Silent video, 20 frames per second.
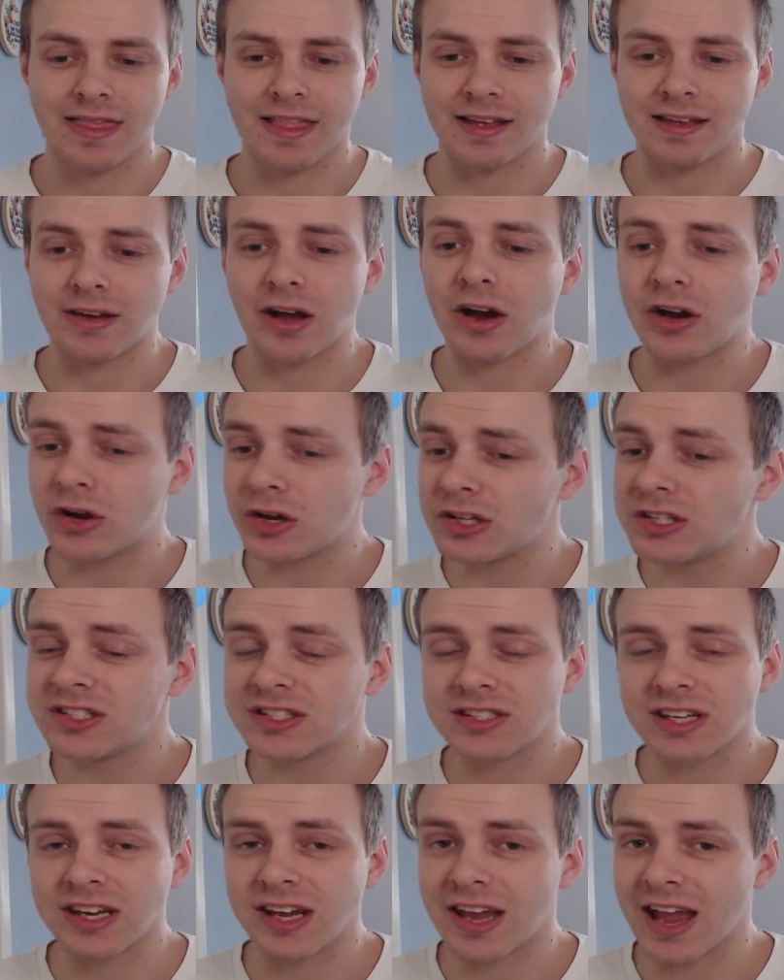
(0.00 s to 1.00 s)
I
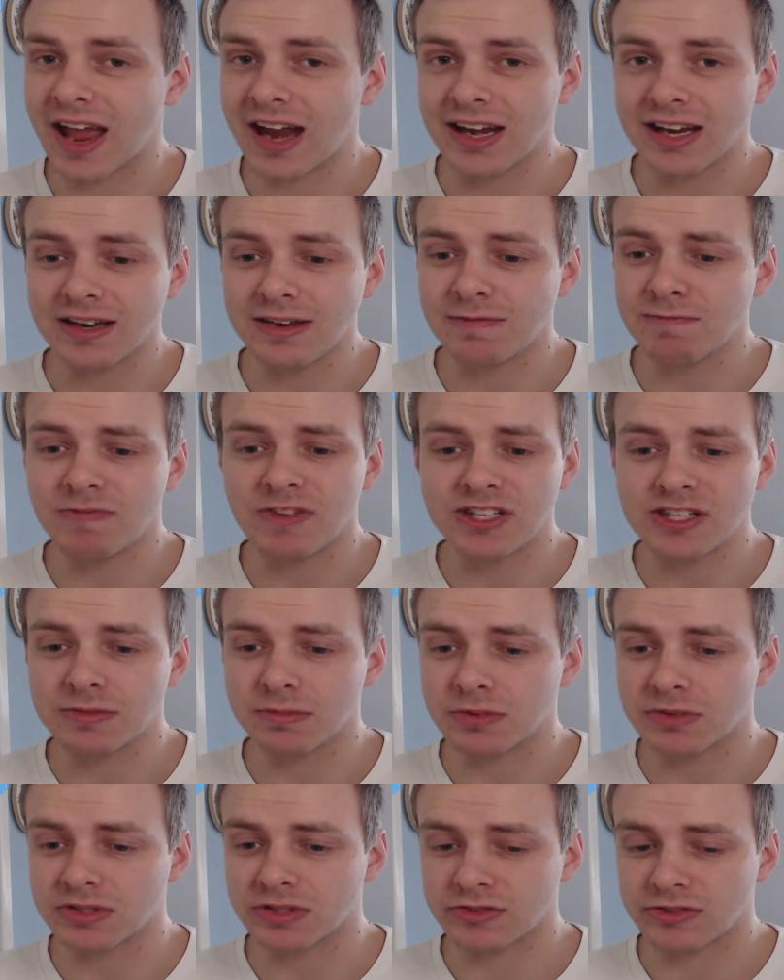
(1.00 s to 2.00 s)
couldn't see any
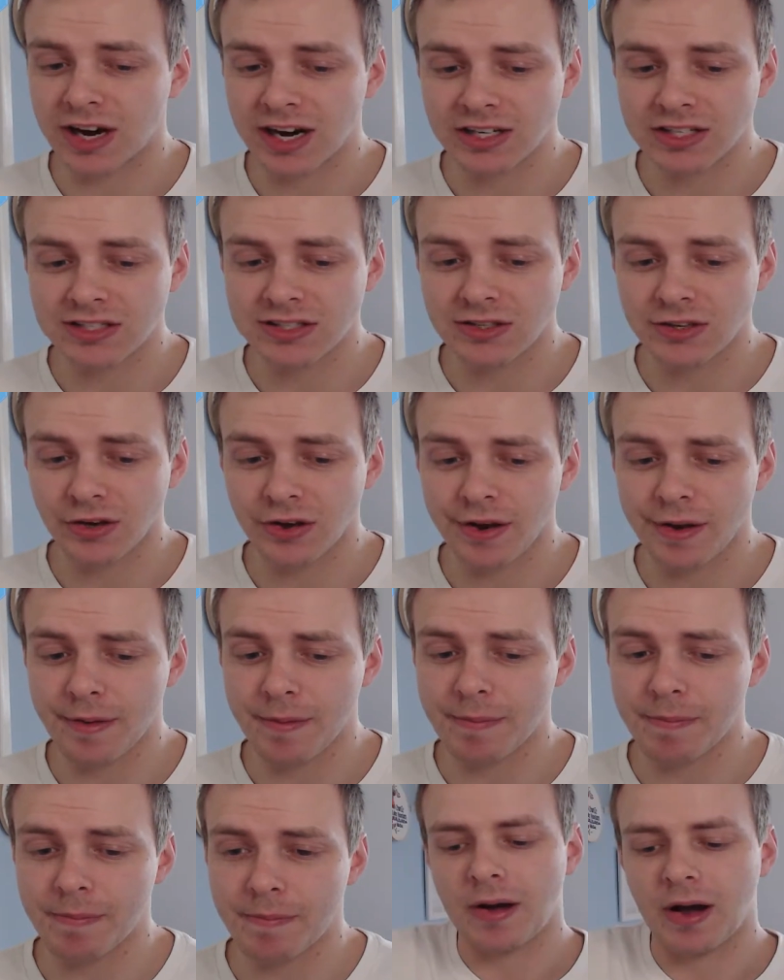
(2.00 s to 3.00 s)
visible scratches
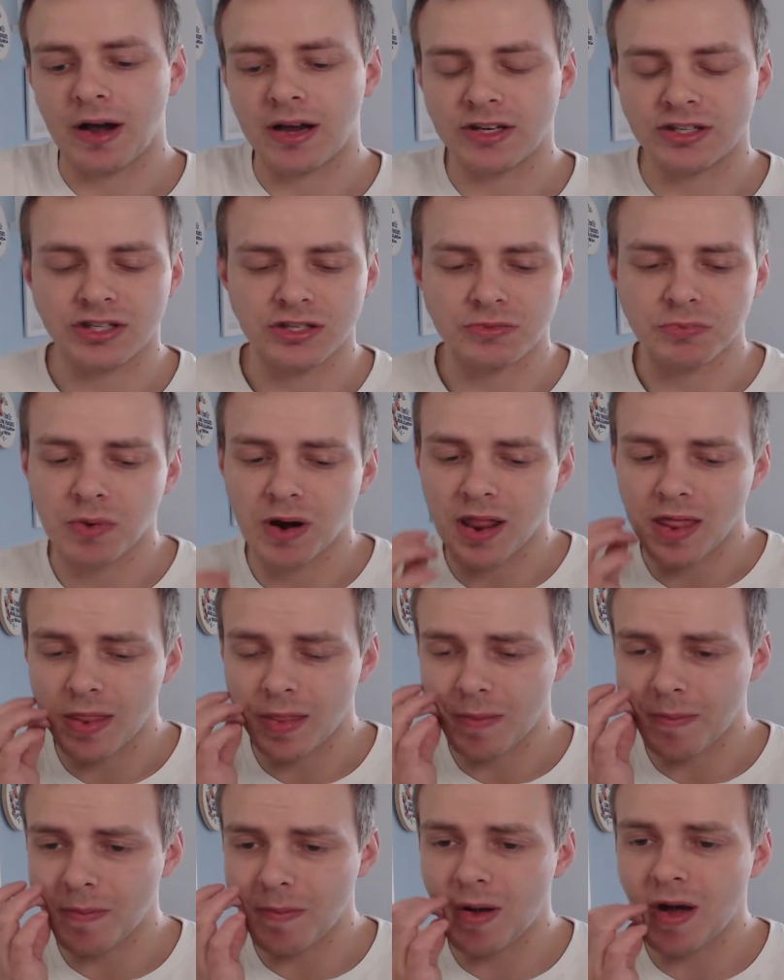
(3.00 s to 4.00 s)
on, but it's just
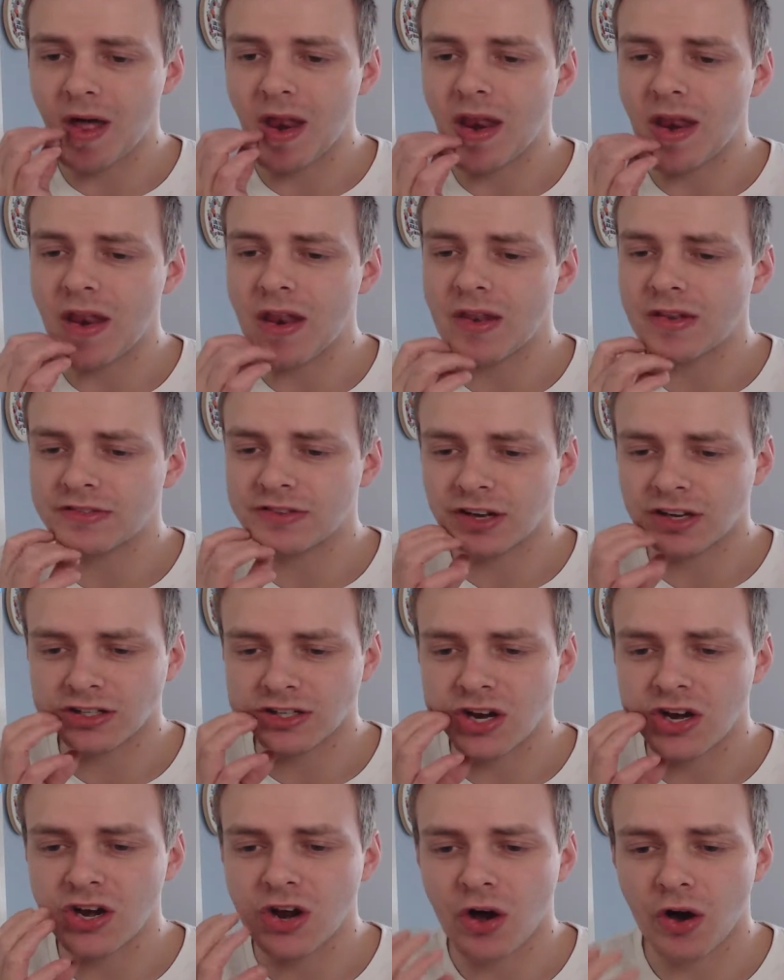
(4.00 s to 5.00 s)

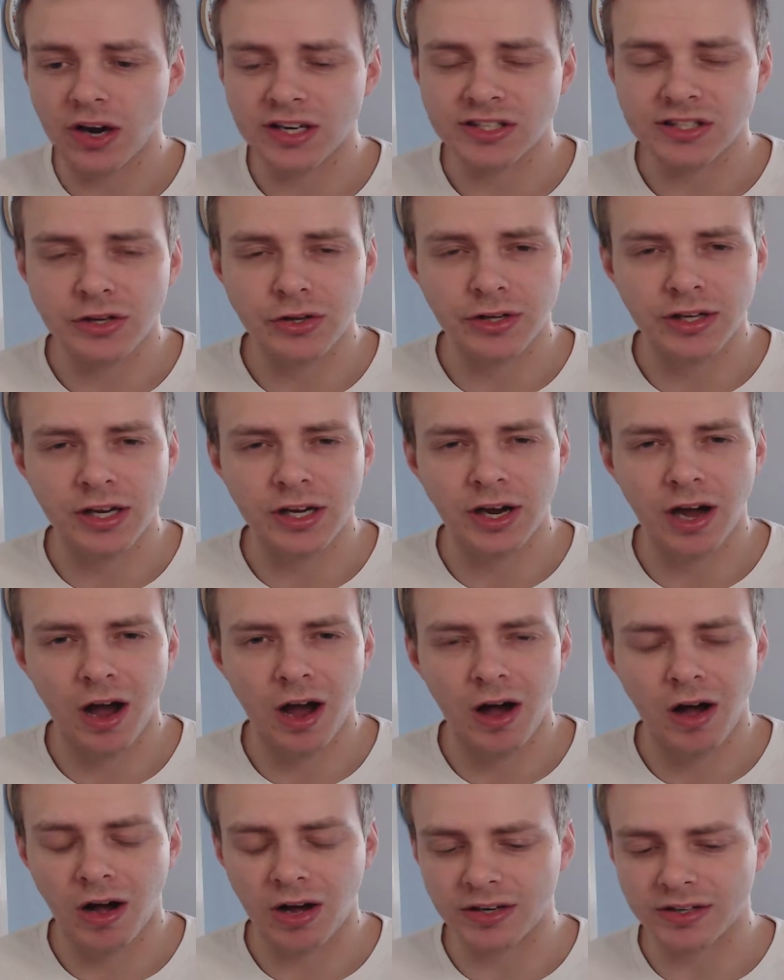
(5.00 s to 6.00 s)
such a nice looking
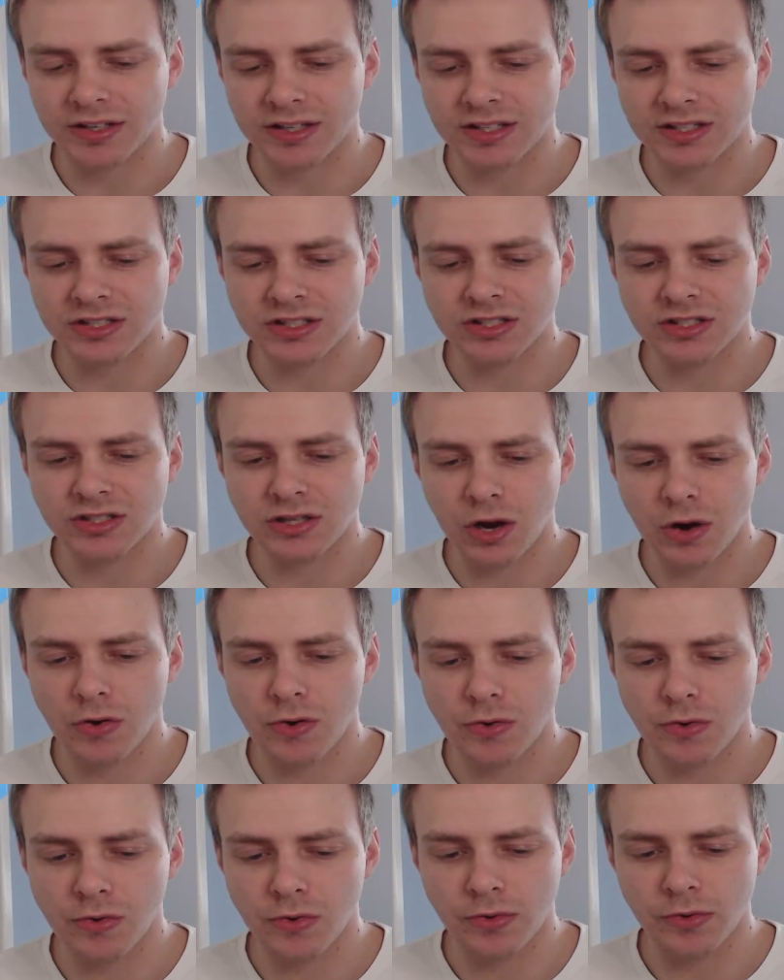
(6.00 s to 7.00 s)
card. It's
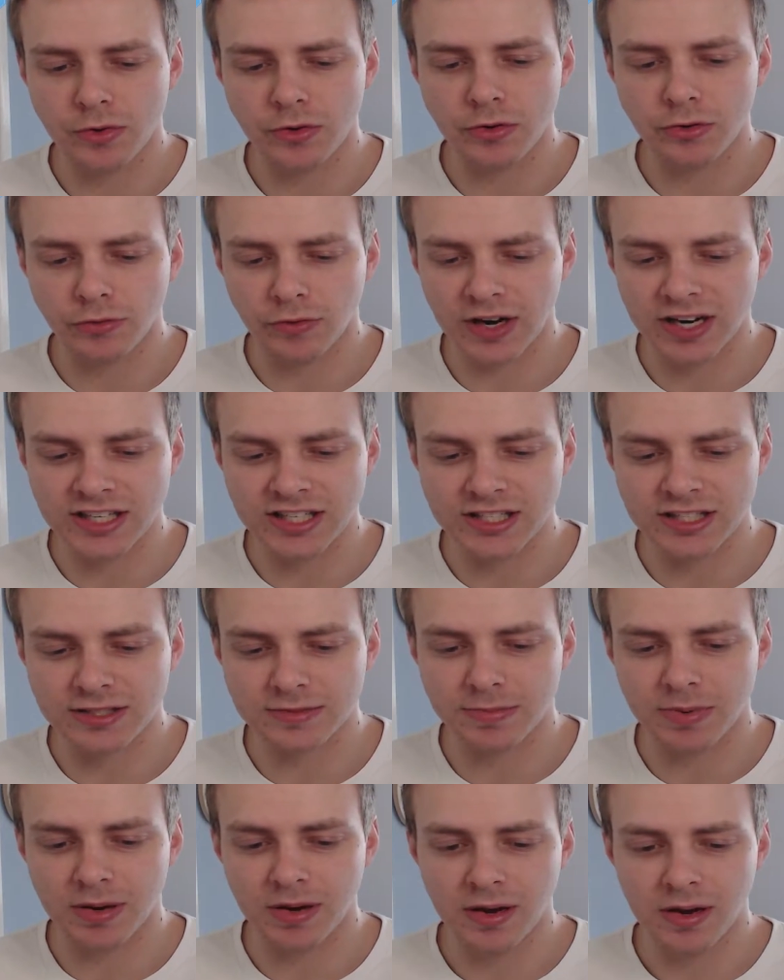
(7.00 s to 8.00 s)
so
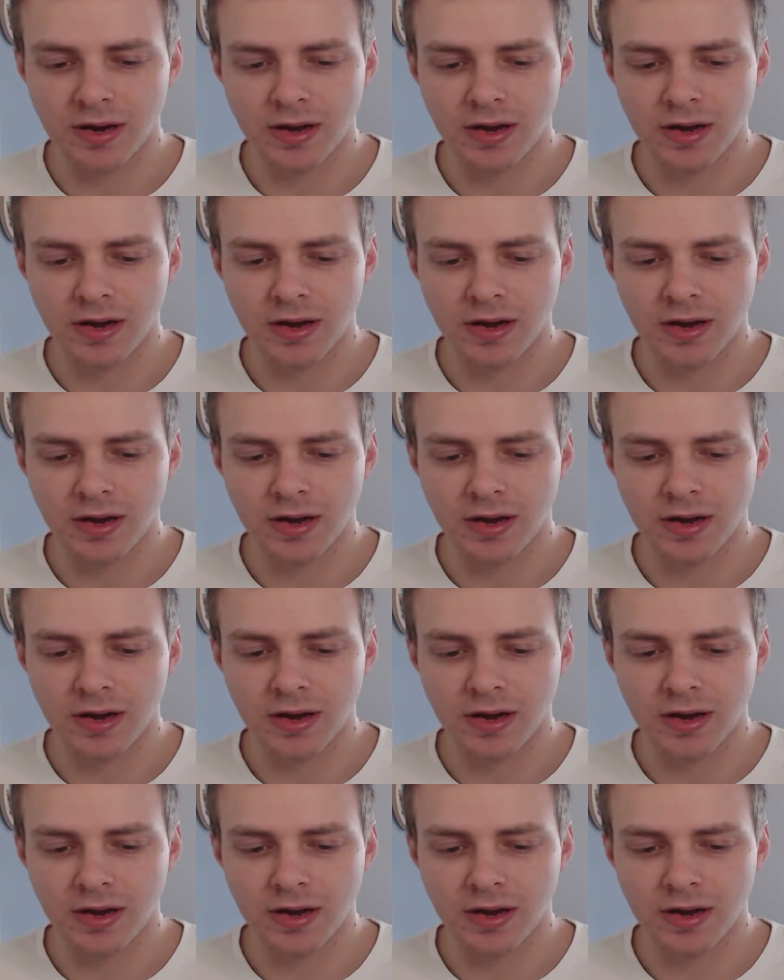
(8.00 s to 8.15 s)
crisp,